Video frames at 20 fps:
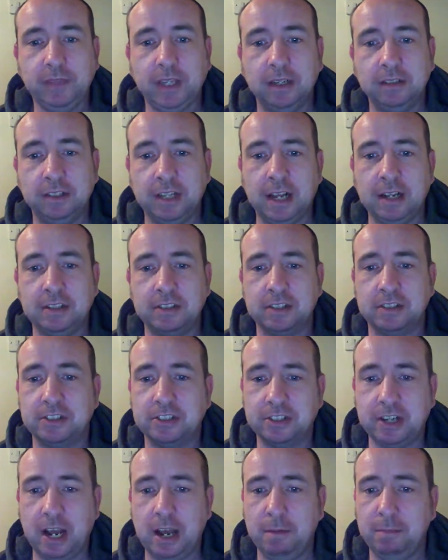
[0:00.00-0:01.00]
that's
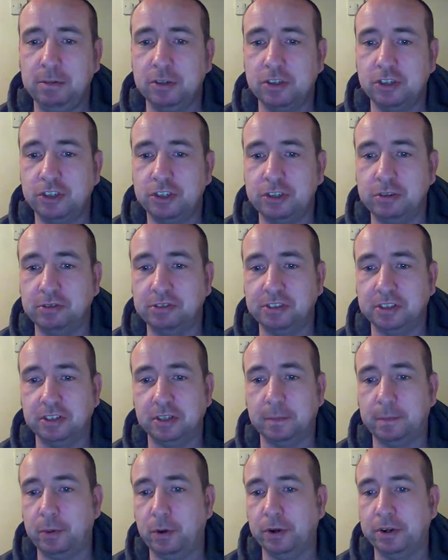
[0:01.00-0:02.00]
established using the
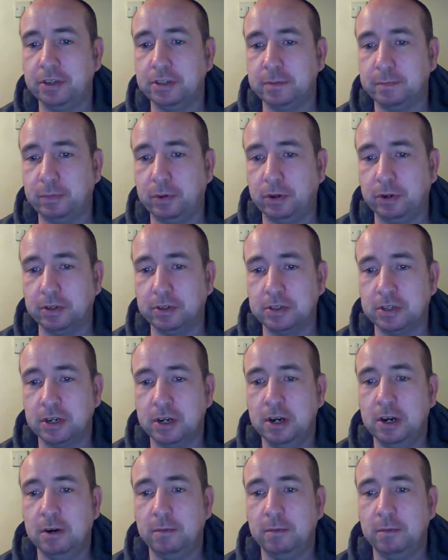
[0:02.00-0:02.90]
point-to-point